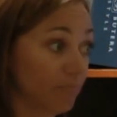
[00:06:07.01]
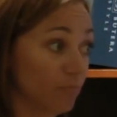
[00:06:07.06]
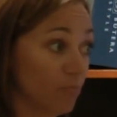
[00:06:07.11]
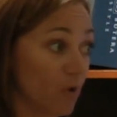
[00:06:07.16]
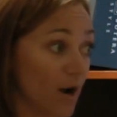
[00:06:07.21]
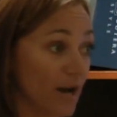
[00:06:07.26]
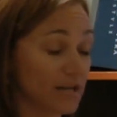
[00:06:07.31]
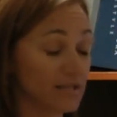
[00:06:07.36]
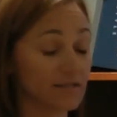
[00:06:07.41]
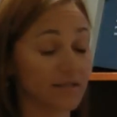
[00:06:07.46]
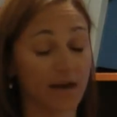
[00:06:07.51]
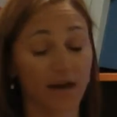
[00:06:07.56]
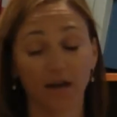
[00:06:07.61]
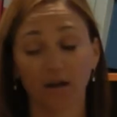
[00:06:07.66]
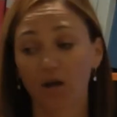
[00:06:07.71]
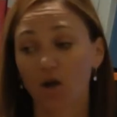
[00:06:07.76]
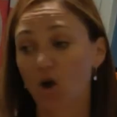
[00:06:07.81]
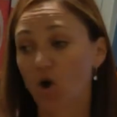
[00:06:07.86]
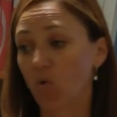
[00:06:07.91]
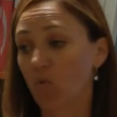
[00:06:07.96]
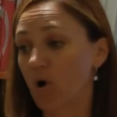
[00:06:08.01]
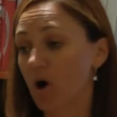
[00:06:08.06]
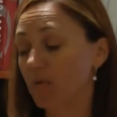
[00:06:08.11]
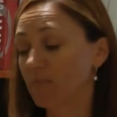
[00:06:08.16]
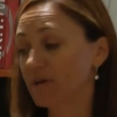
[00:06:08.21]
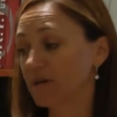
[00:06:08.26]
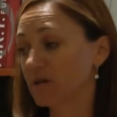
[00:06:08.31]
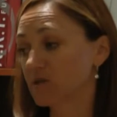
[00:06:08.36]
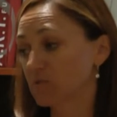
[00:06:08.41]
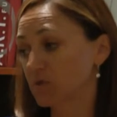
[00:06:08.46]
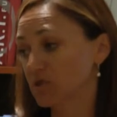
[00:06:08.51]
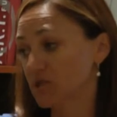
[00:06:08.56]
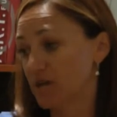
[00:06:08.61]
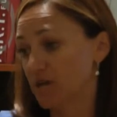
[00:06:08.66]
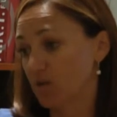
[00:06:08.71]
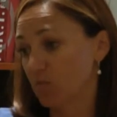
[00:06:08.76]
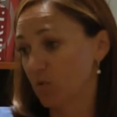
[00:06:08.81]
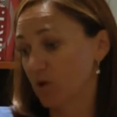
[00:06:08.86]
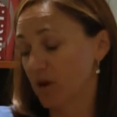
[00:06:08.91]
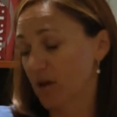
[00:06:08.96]
Why is that? Well, because we're
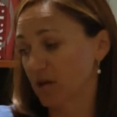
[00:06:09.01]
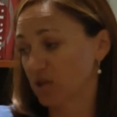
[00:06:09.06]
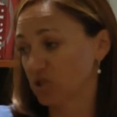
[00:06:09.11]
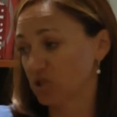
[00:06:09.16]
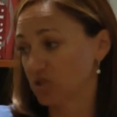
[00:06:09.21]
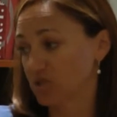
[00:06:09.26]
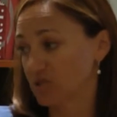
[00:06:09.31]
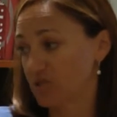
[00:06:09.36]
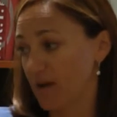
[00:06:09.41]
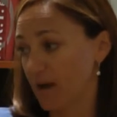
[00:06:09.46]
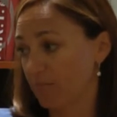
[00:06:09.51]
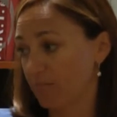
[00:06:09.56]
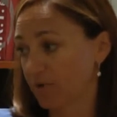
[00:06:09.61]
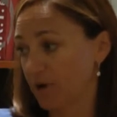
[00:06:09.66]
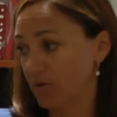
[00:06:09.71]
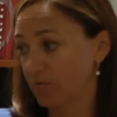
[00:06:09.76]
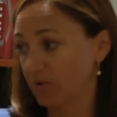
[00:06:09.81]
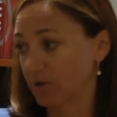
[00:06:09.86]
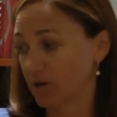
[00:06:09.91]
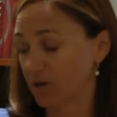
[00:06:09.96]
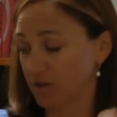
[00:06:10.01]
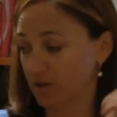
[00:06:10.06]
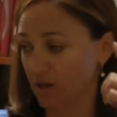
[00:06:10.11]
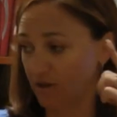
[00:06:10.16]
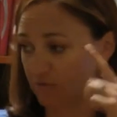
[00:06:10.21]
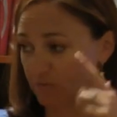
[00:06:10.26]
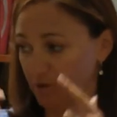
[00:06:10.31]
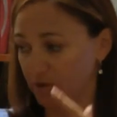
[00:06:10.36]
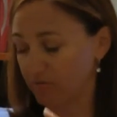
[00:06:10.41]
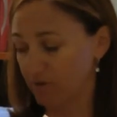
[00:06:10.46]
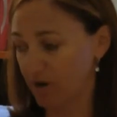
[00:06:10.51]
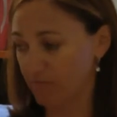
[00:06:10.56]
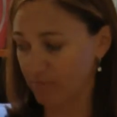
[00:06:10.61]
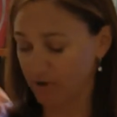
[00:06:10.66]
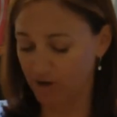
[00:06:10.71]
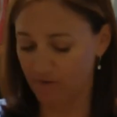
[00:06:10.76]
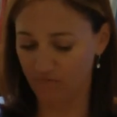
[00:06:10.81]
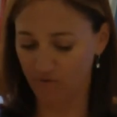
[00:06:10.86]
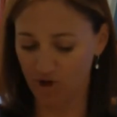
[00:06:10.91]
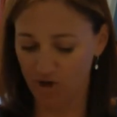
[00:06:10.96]
taking one extra step, right? We're getting left brain, right
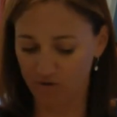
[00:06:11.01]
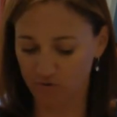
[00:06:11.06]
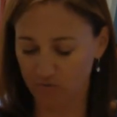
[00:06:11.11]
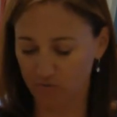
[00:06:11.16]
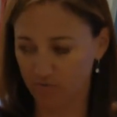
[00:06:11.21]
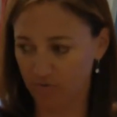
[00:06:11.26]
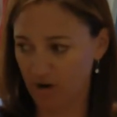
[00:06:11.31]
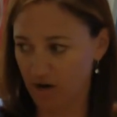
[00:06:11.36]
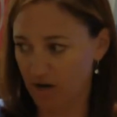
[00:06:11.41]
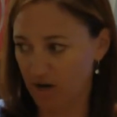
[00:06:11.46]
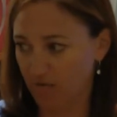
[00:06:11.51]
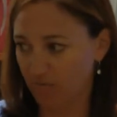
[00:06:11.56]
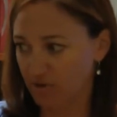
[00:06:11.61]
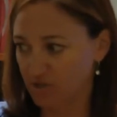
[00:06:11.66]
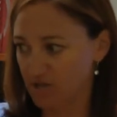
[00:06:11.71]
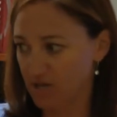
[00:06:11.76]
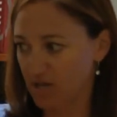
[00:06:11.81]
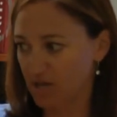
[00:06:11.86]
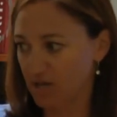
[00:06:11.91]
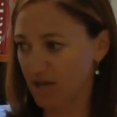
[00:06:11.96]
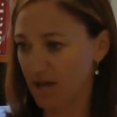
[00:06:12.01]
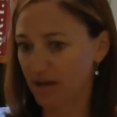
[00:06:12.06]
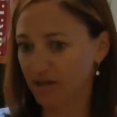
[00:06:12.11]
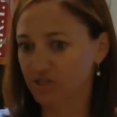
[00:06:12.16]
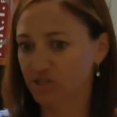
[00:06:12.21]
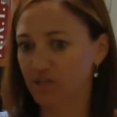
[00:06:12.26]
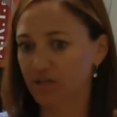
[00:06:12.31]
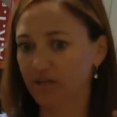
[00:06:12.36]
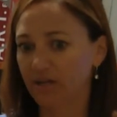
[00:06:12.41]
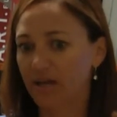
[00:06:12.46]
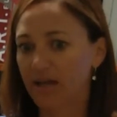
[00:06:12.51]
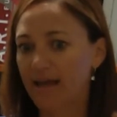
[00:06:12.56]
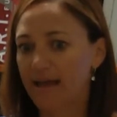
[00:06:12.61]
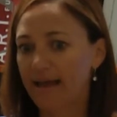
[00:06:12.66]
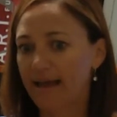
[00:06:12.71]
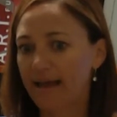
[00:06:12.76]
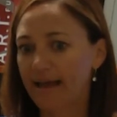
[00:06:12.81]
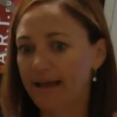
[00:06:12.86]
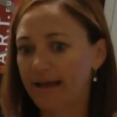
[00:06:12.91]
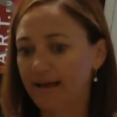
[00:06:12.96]
brain involved, we're writing, we're taking action.
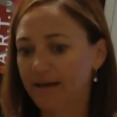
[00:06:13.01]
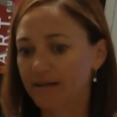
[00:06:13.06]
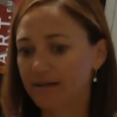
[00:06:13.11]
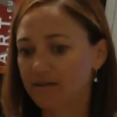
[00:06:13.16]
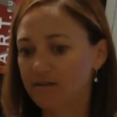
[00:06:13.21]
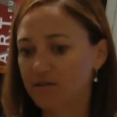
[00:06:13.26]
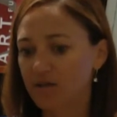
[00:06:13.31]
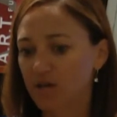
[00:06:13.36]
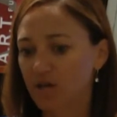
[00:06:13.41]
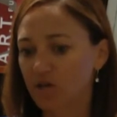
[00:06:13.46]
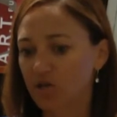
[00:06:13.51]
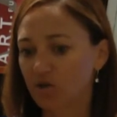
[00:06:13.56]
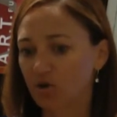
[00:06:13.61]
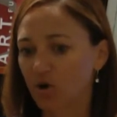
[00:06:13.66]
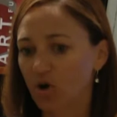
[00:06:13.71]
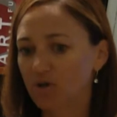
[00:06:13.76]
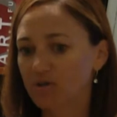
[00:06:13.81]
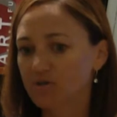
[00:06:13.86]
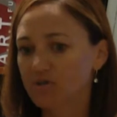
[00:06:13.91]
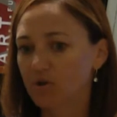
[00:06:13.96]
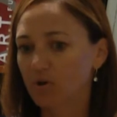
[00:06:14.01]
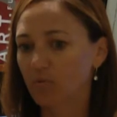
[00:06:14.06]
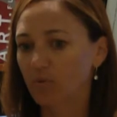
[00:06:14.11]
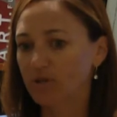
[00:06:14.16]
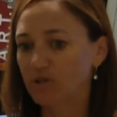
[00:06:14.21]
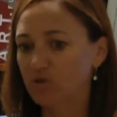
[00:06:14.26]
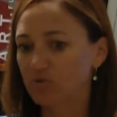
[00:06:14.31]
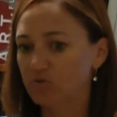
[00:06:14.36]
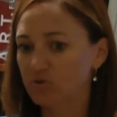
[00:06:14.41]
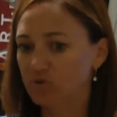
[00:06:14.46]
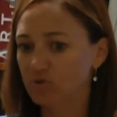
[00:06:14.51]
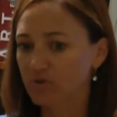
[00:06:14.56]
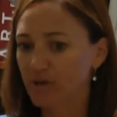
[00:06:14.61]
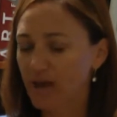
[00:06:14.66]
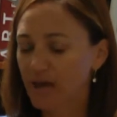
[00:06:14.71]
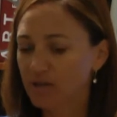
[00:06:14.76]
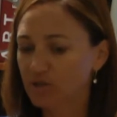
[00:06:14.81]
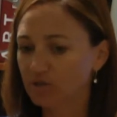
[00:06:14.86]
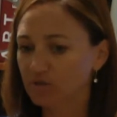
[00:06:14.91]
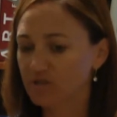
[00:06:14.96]
And you're also, when you do
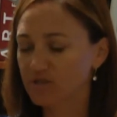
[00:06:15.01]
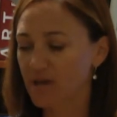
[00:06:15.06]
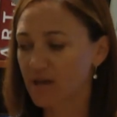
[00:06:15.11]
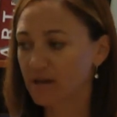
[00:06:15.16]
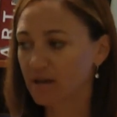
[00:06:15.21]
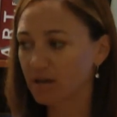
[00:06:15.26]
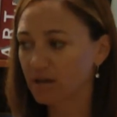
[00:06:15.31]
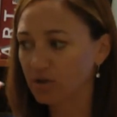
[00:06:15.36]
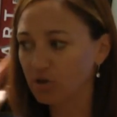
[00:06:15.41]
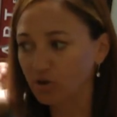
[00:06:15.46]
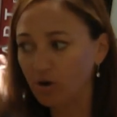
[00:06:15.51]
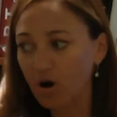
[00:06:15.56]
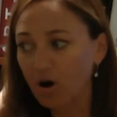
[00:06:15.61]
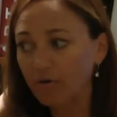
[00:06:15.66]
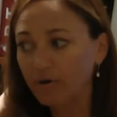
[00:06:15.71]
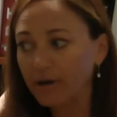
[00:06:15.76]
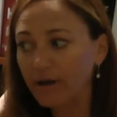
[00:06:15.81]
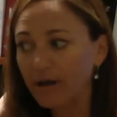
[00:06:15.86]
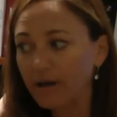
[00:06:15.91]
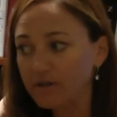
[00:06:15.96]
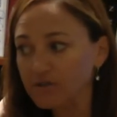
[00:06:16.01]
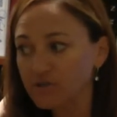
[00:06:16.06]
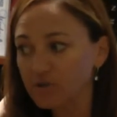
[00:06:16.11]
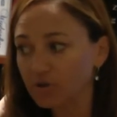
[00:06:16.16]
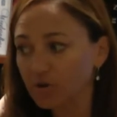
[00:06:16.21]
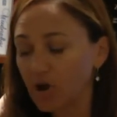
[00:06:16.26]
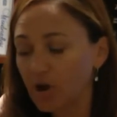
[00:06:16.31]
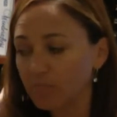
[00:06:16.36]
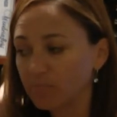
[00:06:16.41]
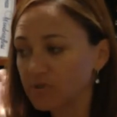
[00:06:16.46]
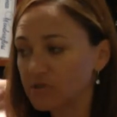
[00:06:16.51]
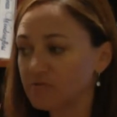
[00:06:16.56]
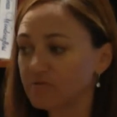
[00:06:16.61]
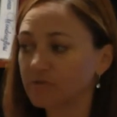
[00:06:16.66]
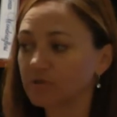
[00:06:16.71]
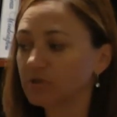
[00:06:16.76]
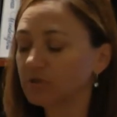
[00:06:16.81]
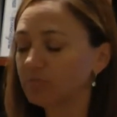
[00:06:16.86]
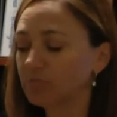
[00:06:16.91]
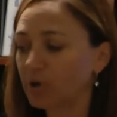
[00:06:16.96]
that, you're setting your RAS, your compass
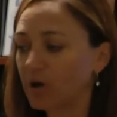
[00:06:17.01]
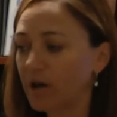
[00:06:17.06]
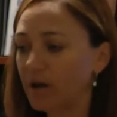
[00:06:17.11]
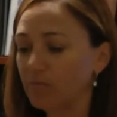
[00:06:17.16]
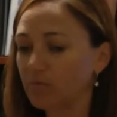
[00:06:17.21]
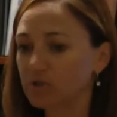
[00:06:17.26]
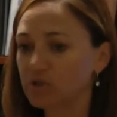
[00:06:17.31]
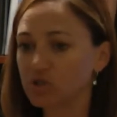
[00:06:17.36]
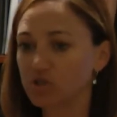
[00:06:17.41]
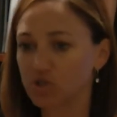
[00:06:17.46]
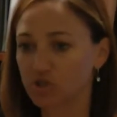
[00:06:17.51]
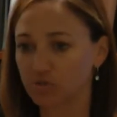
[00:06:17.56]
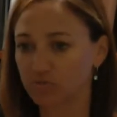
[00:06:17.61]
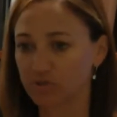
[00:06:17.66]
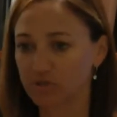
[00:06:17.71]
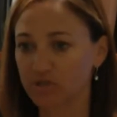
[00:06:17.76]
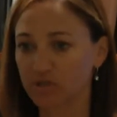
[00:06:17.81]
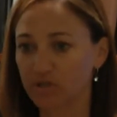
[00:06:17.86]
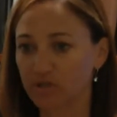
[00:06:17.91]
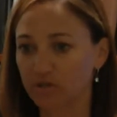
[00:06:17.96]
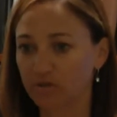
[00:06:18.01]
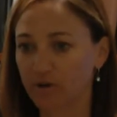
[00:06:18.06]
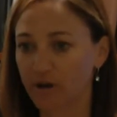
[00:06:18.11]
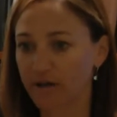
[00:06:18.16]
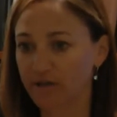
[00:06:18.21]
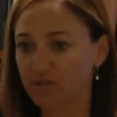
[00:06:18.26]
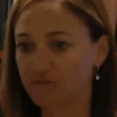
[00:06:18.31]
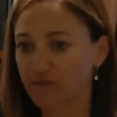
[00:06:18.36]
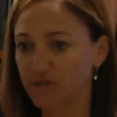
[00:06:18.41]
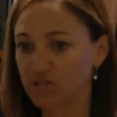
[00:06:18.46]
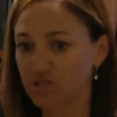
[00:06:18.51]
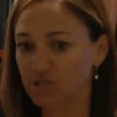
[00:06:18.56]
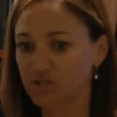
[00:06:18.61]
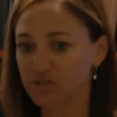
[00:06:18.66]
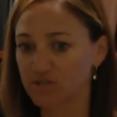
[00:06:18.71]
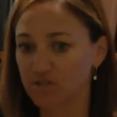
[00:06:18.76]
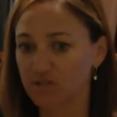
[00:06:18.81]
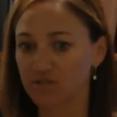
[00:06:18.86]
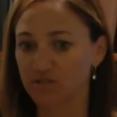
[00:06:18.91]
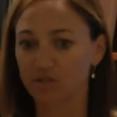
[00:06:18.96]
for your brain, which is your reticular activation
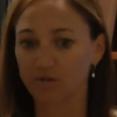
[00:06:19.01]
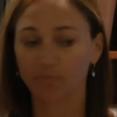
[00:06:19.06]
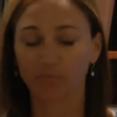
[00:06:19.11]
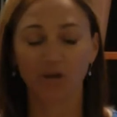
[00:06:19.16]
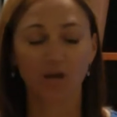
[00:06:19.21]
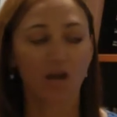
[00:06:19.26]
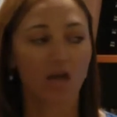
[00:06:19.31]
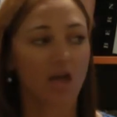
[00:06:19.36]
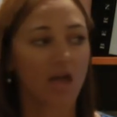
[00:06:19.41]
system.